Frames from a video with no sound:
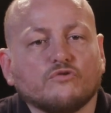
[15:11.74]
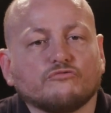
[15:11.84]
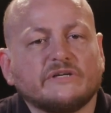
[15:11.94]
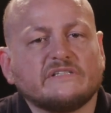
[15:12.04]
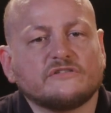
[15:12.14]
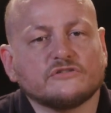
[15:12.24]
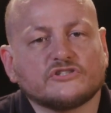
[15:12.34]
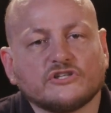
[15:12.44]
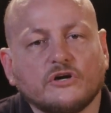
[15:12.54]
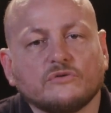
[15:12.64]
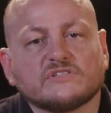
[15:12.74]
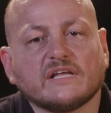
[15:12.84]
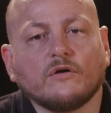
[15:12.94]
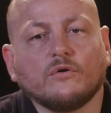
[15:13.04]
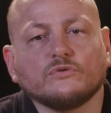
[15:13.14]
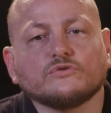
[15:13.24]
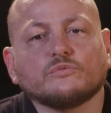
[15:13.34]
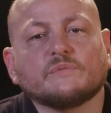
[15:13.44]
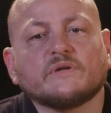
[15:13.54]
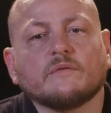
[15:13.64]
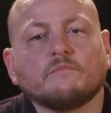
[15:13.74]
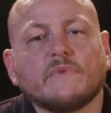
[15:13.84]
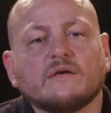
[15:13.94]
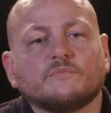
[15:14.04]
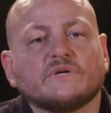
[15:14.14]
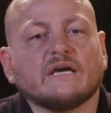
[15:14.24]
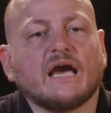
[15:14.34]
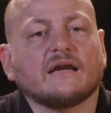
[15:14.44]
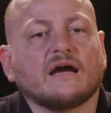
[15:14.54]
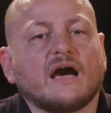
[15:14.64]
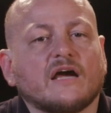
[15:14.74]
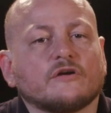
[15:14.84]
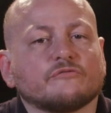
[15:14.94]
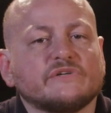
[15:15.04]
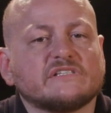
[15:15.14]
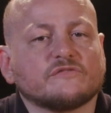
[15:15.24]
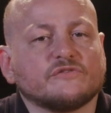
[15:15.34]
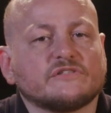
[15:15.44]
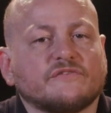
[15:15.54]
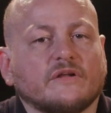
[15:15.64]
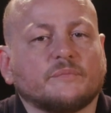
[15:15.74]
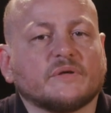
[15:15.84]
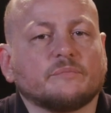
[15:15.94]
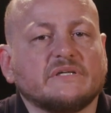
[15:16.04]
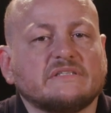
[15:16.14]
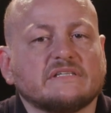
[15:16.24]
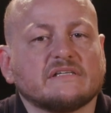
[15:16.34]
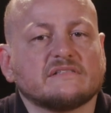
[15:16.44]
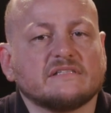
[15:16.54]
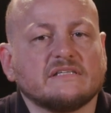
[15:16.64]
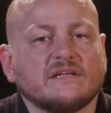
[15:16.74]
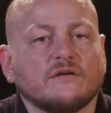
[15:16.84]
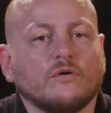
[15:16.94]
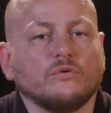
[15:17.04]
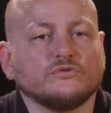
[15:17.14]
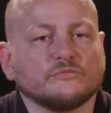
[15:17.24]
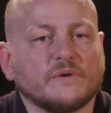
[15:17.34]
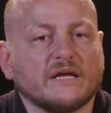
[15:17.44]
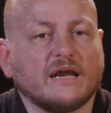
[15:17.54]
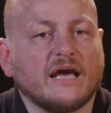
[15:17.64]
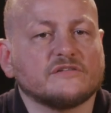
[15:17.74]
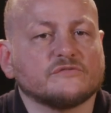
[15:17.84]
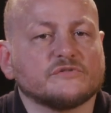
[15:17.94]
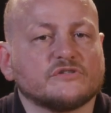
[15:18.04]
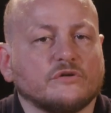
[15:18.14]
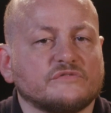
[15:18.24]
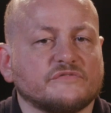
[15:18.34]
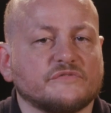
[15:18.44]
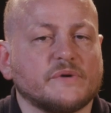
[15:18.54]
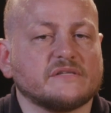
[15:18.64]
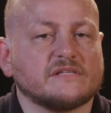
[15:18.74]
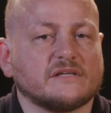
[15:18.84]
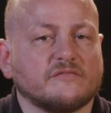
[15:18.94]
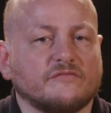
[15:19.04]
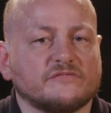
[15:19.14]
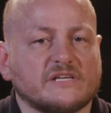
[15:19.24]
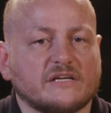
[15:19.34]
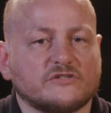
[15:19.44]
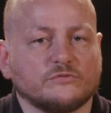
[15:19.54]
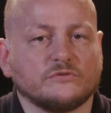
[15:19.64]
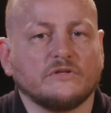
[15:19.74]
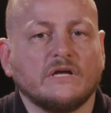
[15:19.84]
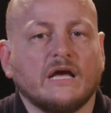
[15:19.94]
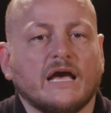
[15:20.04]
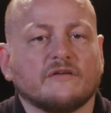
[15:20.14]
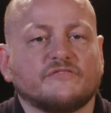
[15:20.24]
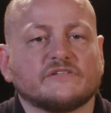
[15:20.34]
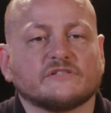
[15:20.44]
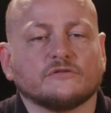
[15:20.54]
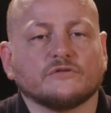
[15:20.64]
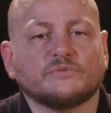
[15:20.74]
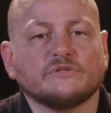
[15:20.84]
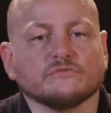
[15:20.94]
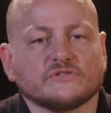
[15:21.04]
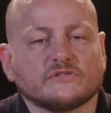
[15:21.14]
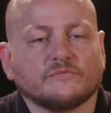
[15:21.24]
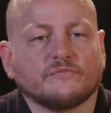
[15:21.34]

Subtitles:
Research shows that older women may be at a higher risk for developing PTSD than older men as a result of domestic, sexual, and physical abuse.